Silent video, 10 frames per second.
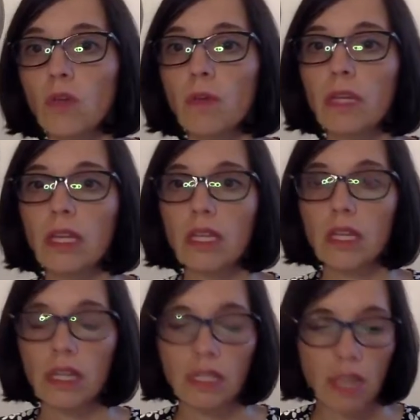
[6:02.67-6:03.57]

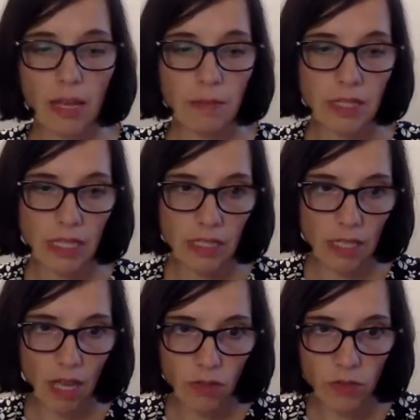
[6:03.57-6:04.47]
many times, these
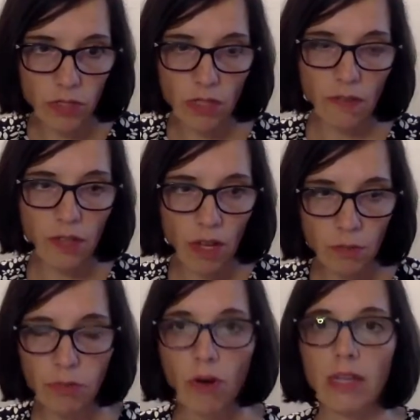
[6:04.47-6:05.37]
unresolved,
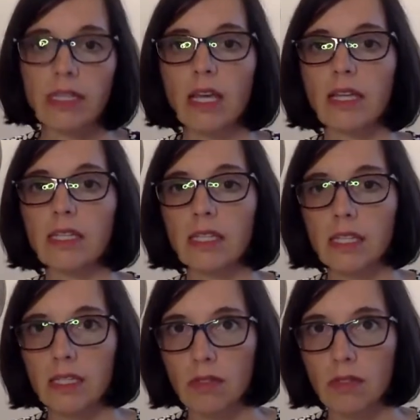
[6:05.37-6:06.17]
unprocessed